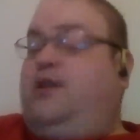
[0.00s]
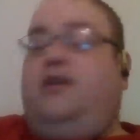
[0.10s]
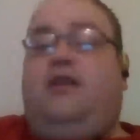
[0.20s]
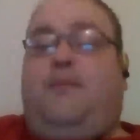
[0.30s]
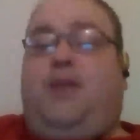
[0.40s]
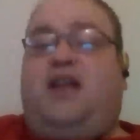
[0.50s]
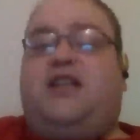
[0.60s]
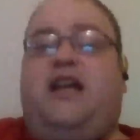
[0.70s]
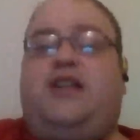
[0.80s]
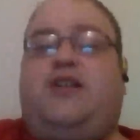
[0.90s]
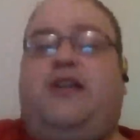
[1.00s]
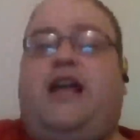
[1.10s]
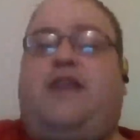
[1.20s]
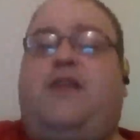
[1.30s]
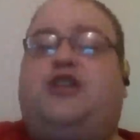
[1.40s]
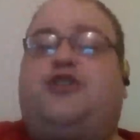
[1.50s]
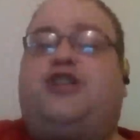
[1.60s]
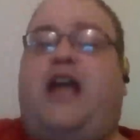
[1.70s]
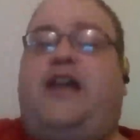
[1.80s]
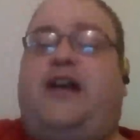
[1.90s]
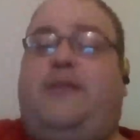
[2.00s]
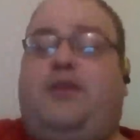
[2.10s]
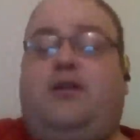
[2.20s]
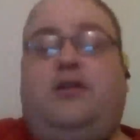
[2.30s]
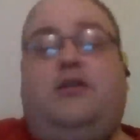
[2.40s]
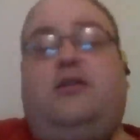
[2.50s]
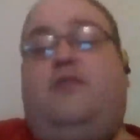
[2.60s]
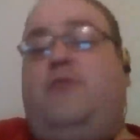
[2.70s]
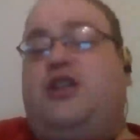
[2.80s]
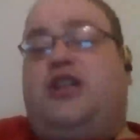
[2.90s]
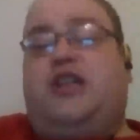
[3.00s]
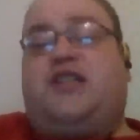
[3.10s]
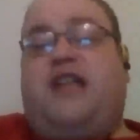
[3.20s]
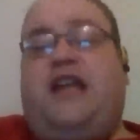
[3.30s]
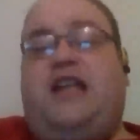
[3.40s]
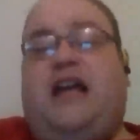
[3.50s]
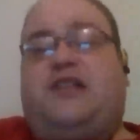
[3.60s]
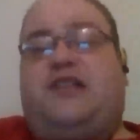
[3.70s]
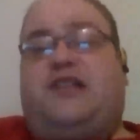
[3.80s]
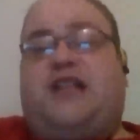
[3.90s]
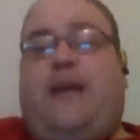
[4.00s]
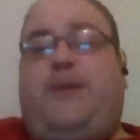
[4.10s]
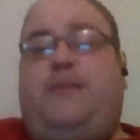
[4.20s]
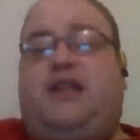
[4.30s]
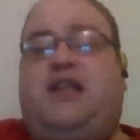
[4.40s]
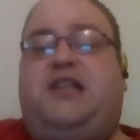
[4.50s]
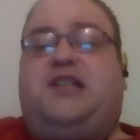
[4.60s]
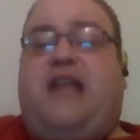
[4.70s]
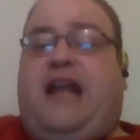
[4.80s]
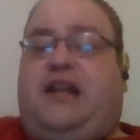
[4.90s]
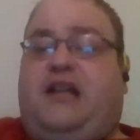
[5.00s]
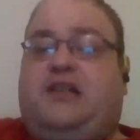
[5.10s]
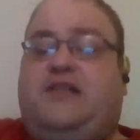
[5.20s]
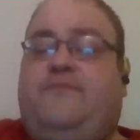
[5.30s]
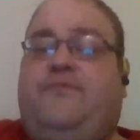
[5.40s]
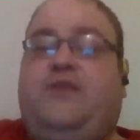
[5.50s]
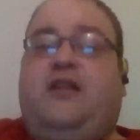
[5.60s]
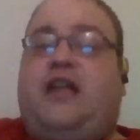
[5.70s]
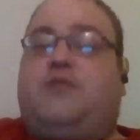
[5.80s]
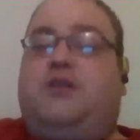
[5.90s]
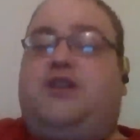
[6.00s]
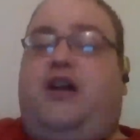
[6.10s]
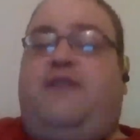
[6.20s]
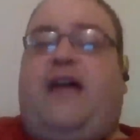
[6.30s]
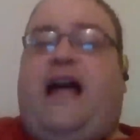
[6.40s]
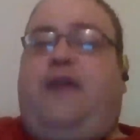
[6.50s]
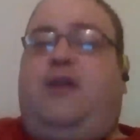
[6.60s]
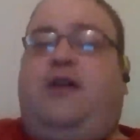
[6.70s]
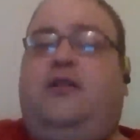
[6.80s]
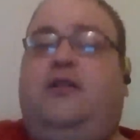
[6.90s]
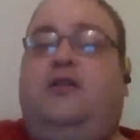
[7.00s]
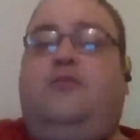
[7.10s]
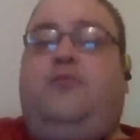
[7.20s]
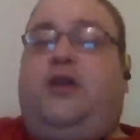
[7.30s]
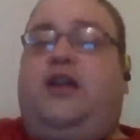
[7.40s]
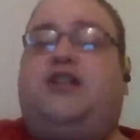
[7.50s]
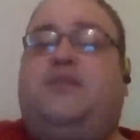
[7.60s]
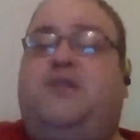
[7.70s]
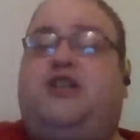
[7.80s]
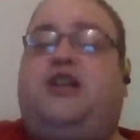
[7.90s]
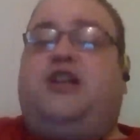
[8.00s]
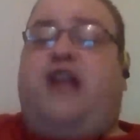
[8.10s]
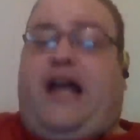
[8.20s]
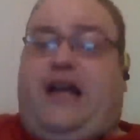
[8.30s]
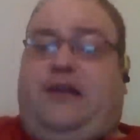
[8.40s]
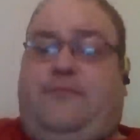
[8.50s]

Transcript: The Big 10 has already got a major shakeup. Michigan State now sits atop of the Big 10 standings as a result of Iowa putting it to Michigan tonight.